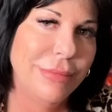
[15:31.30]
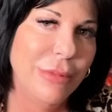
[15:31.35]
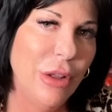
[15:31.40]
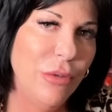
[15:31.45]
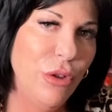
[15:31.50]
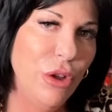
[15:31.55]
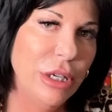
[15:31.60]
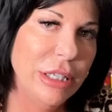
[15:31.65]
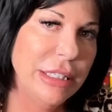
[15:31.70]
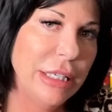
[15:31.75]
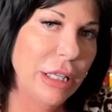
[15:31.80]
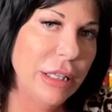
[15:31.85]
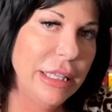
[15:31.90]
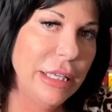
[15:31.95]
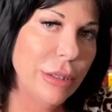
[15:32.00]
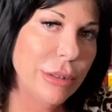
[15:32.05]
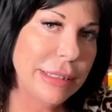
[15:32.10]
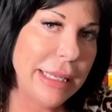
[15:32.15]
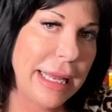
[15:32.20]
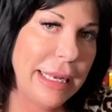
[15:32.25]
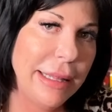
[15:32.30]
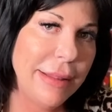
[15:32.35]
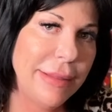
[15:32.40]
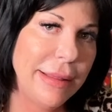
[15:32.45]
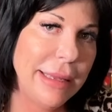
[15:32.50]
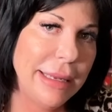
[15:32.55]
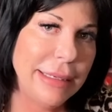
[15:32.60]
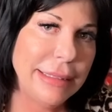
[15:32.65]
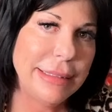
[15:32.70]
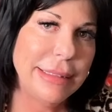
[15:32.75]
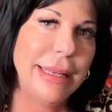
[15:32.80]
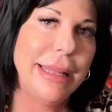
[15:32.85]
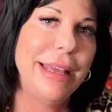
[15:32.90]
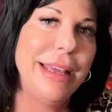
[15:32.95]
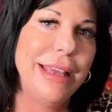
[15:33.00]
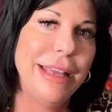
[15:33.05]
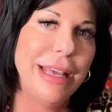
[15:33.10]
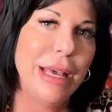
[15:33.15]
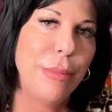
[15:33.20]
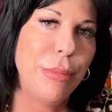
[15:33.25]
If you can tell Leos anything
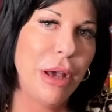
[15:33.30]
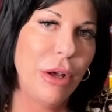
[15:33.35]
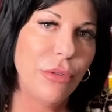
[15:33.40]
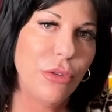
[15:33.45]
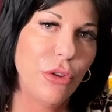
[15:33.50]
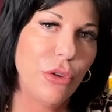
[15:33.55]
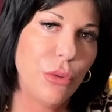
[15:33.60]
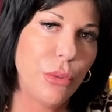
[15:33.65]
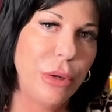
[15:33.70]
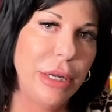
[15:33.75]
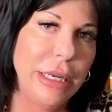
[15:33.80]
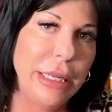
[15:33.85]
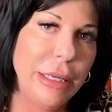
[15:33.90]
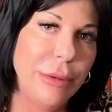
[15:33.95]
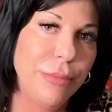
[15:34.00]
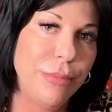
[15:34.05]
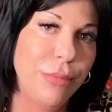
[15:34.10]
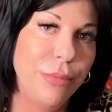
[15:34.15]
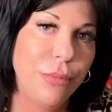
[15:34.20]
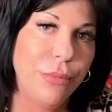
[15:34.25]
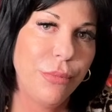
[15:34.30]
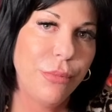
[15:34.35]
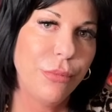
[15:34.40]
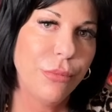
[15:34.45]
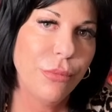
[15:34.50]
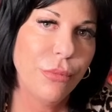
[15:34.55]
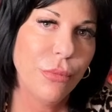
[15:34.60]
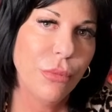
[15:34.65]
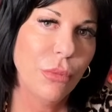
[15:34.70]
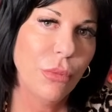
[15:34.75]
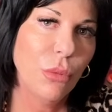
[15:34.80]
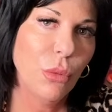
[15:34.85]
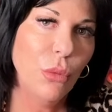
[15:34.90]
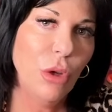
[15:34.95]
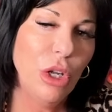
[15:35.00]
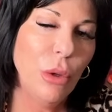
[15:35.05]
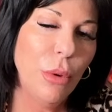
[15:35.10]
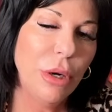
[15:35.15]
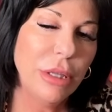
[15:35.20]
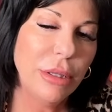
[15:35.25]
today about this reading, what
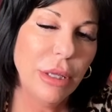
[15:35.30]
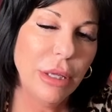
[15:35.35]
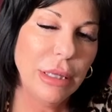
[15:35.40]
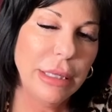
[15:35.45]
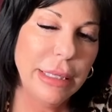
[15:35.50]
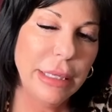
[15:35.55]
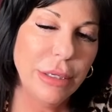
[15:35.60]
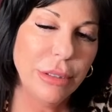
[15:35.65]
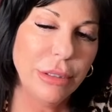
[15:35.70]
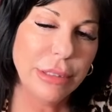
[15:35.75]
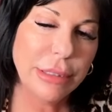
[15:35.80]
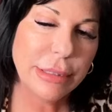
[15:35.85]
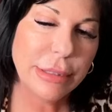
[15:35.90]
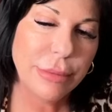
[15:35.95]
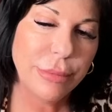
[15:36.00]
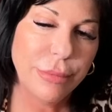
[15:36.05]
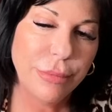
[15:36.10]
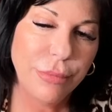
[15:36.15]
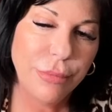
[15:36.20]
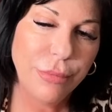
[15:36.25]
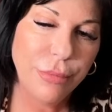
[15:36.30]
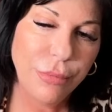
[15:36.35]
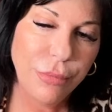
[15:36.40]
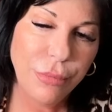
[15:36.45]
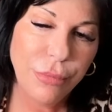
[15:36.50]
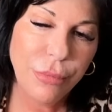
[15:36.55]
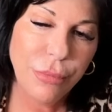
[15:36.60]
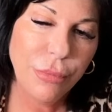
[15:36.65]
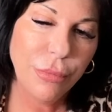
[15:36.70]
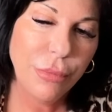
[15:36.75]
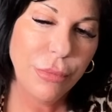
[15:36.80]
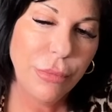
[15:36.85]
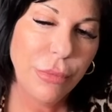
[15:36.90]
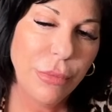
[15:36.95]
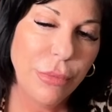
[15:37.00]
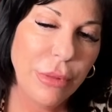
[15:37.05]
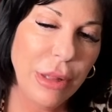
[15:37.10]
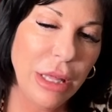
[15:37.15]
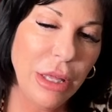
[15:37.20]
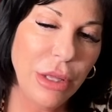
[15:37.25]
do you want to tell Leos?
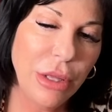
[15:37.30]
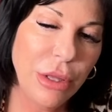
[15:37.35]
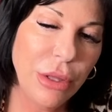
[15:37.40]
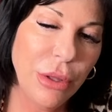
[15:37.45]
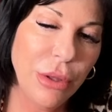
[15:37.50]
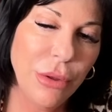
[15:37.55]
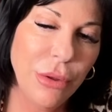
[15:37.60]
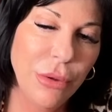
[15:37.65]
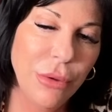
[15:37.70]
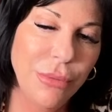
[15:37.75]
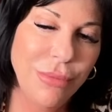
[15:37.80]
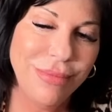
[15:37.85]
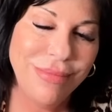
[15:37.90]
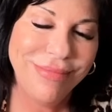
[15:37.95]
Thank you.